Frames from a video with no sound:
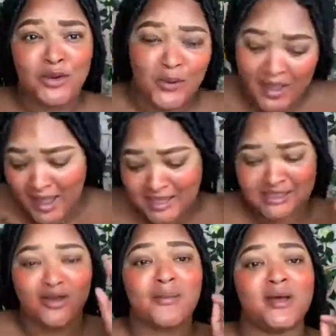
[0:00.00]
Okay,
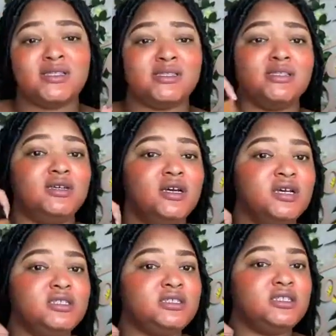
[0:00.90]
so I'm about to
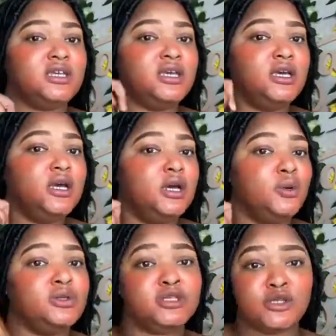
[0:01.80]
see
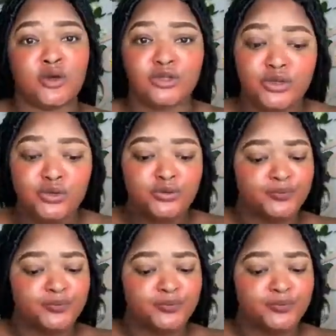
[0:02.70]
what this gonna do.